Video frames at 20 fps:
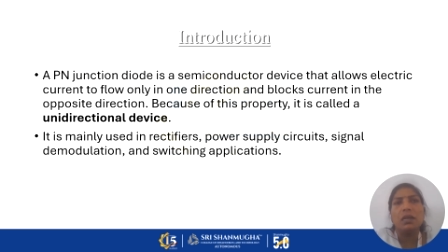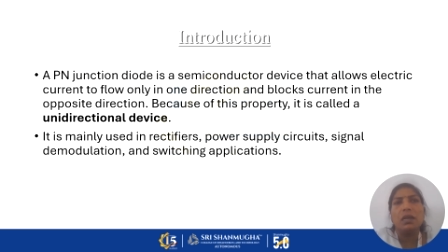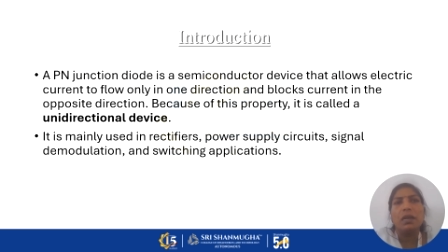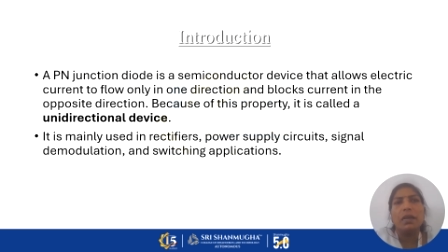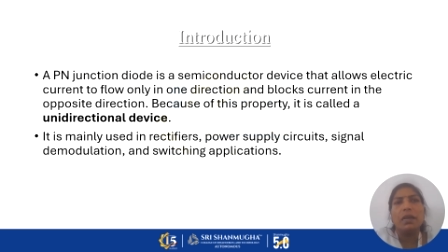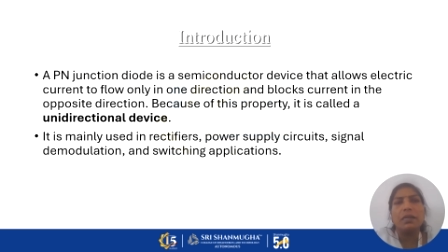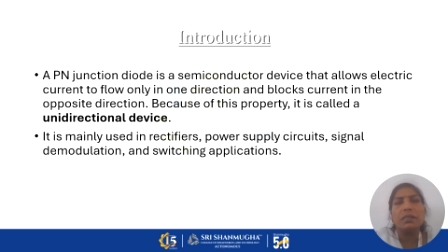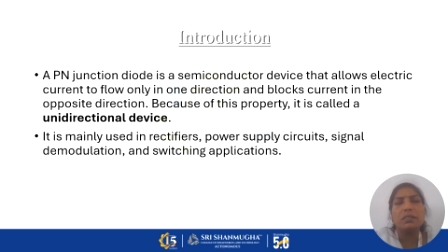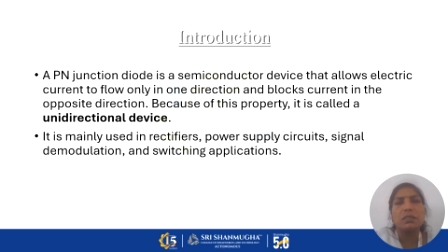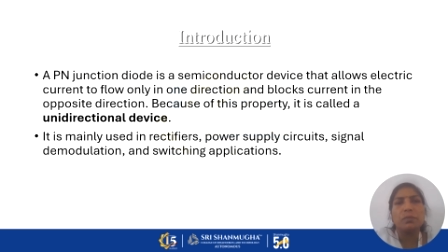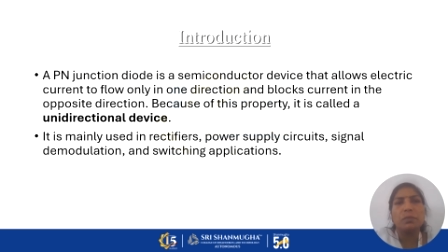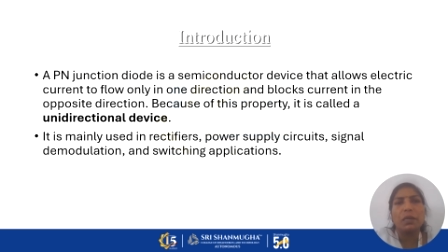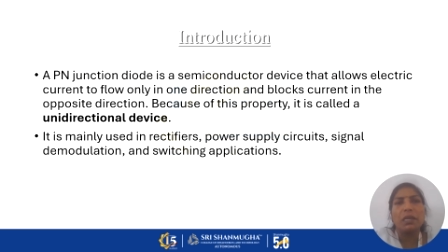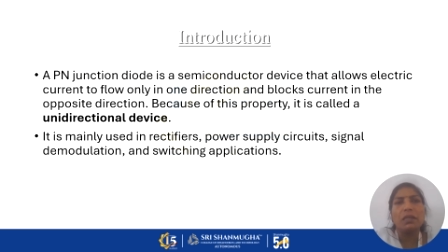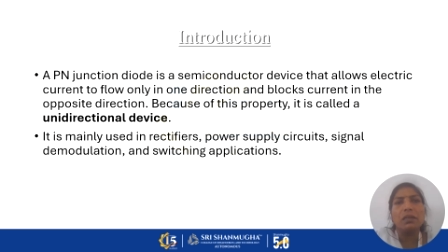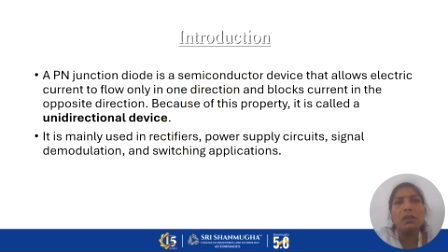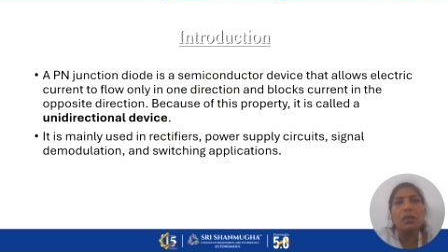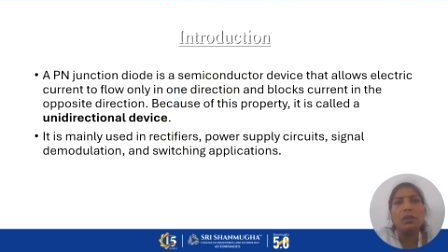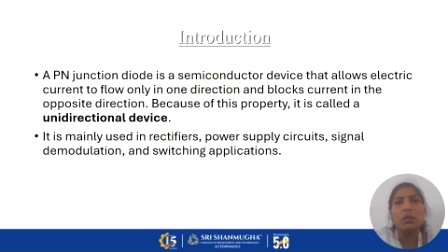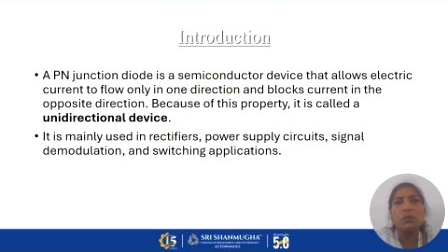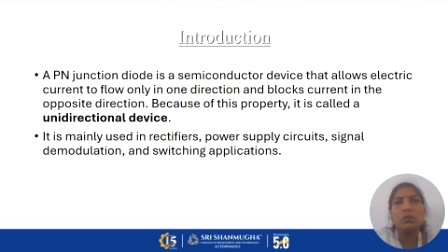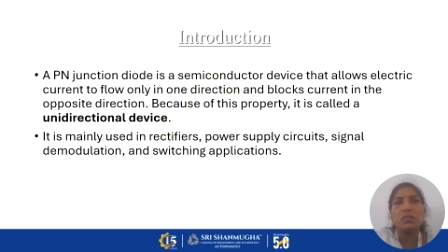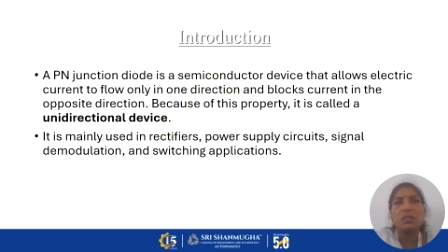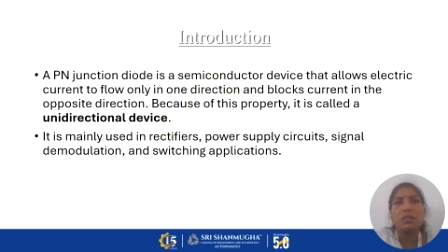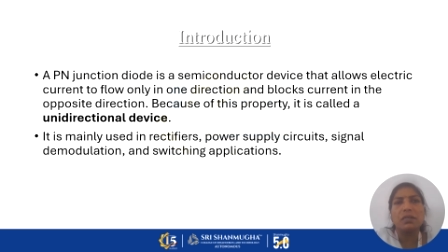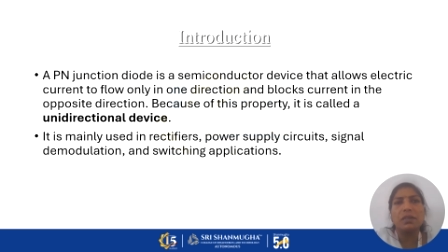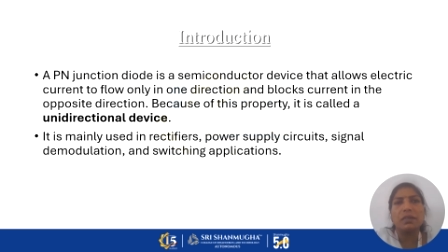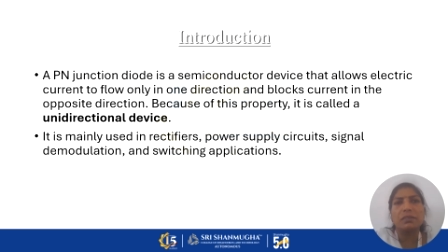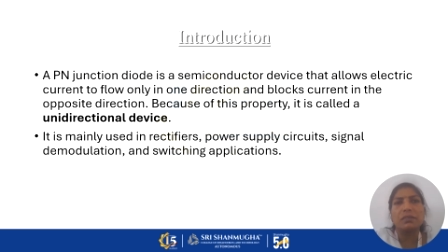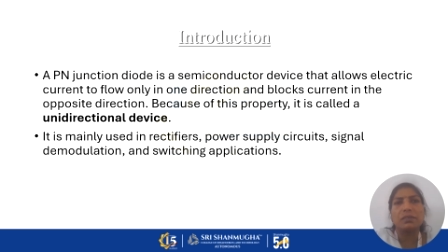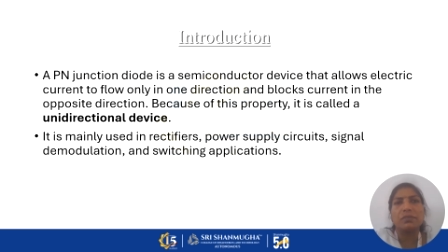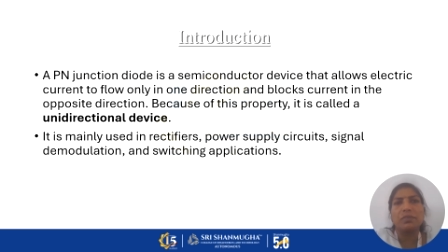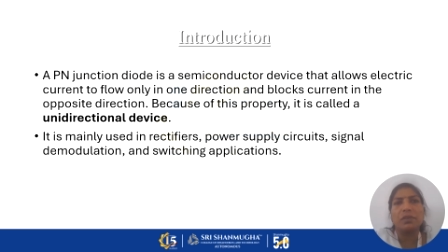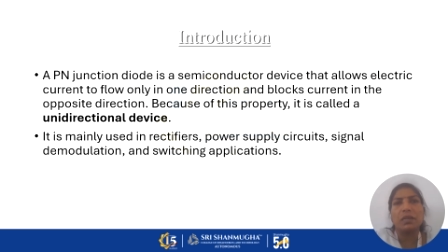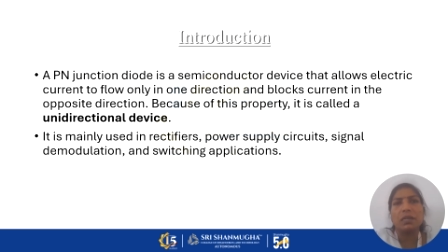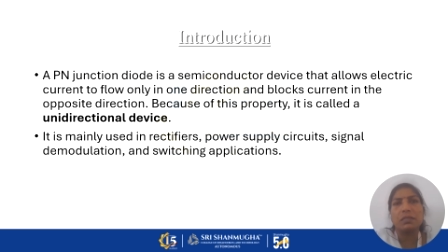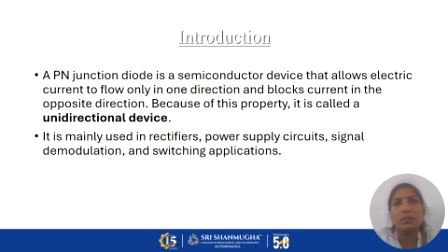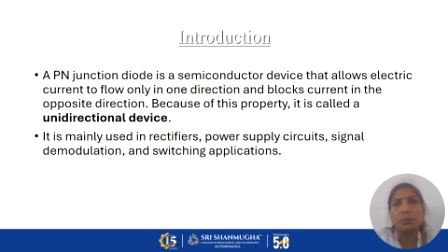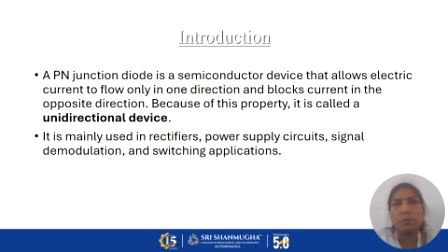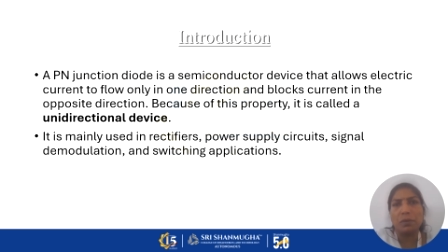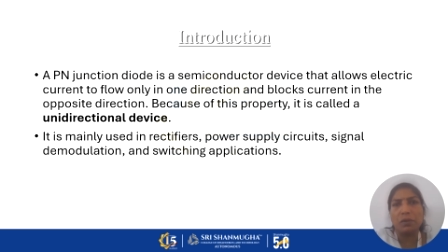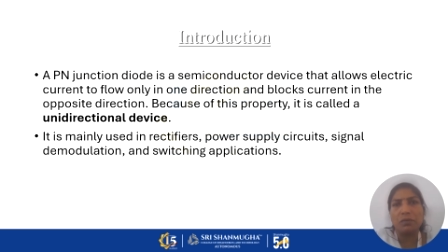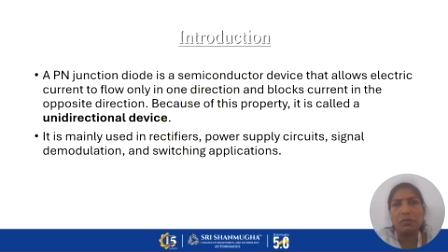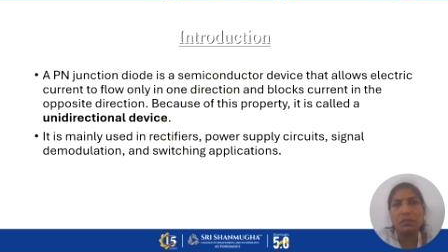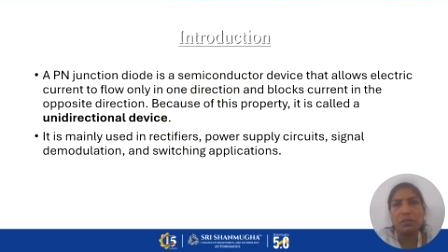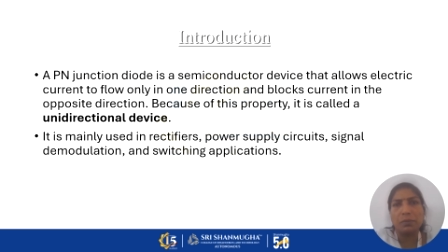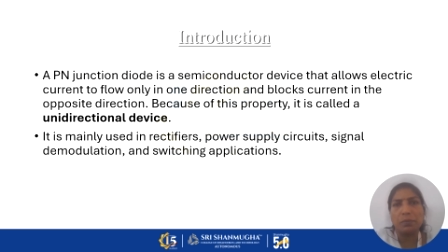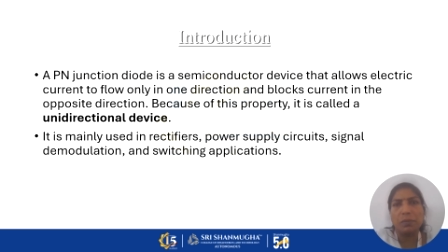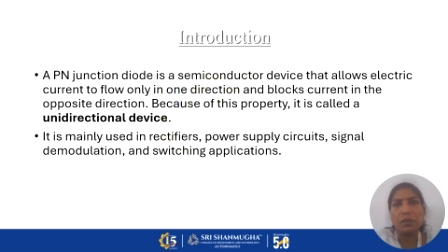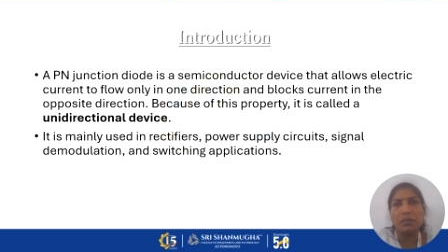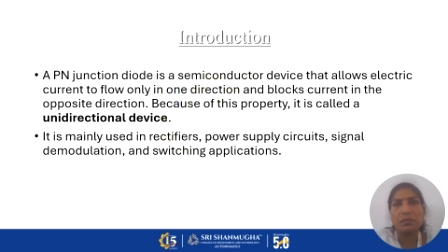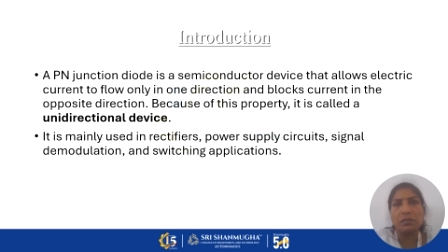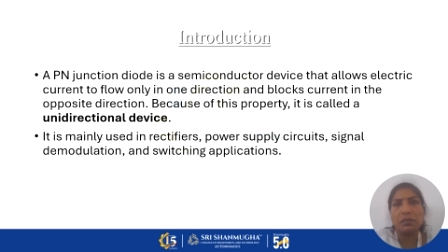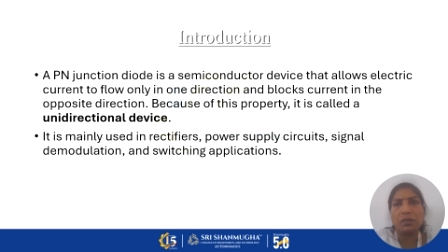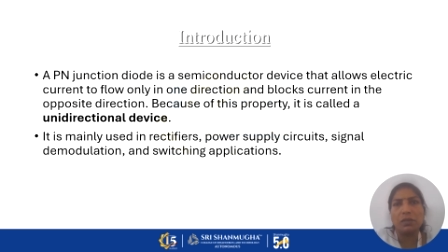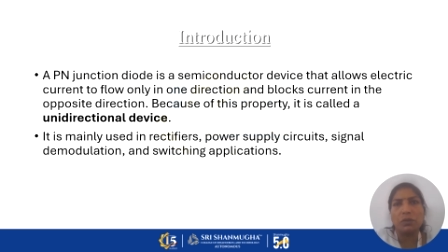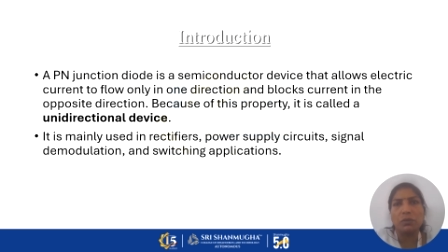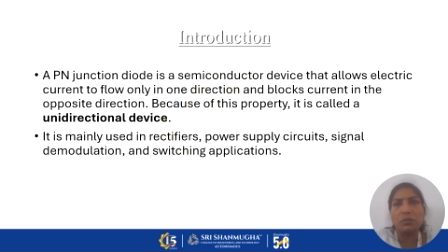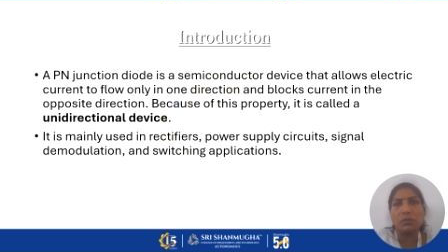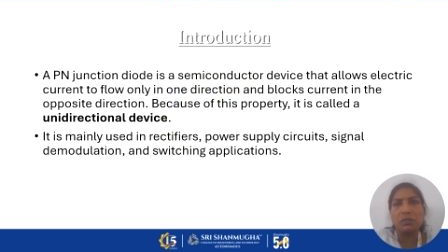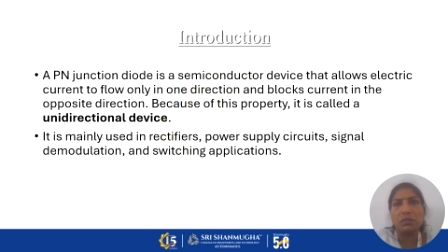It's mainly used in rectifiers, power supply circuits,